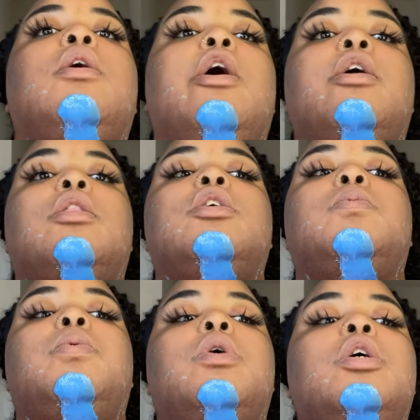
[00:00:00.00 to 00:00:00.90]
At
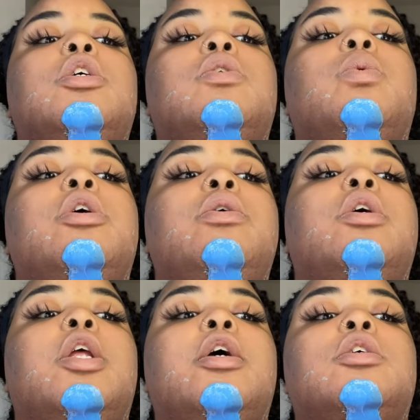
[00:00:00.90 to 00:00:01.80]
this point is where you
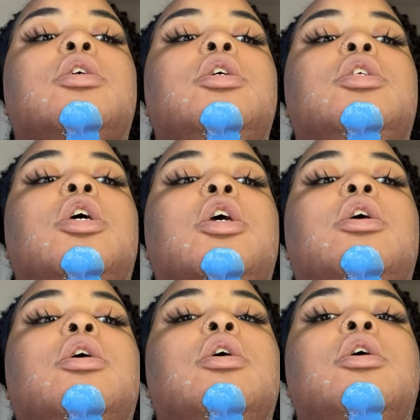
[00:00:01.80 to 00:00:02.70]
can actually
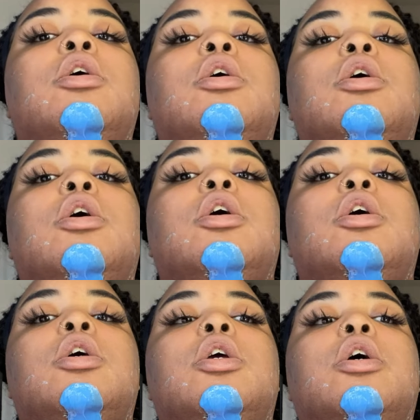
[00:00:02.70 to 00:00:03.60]
take
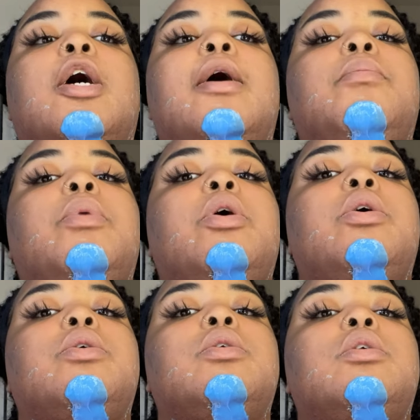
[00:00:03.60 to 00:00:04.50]
your cotton
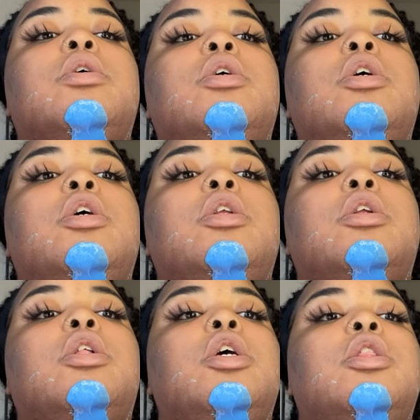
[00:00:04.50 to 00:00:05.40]
balls
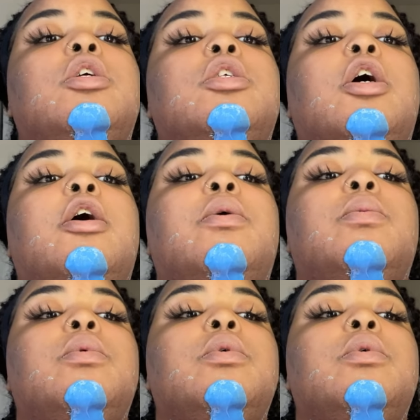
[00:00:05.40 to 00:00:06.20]
and clean this out.